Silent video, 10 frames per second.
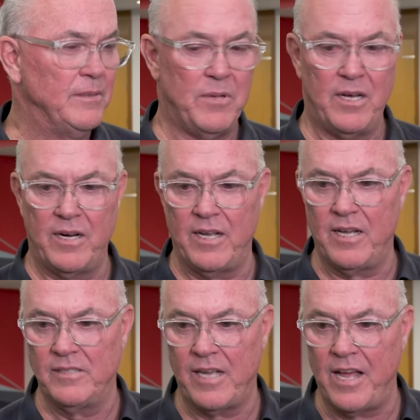But
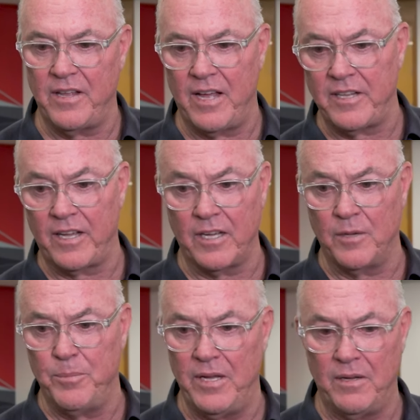I, I, think it
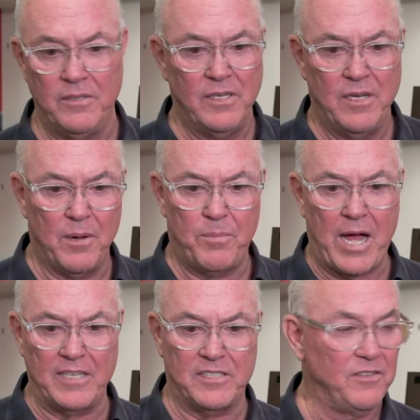can be a, a,
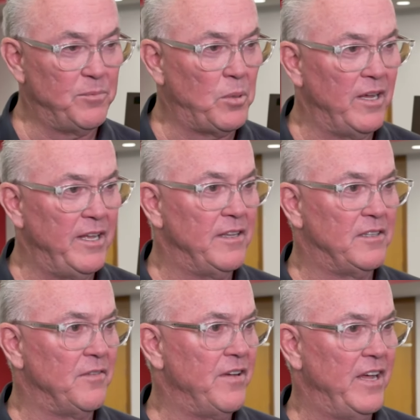positive play
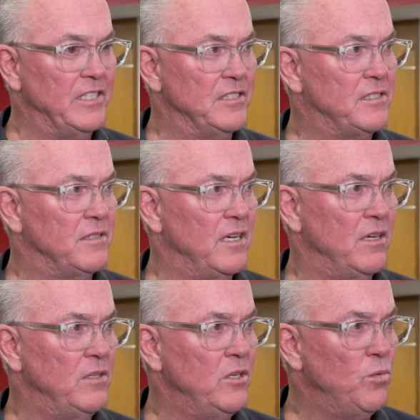that the fans
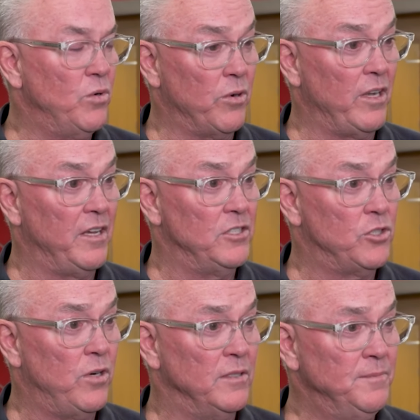would really enjoy.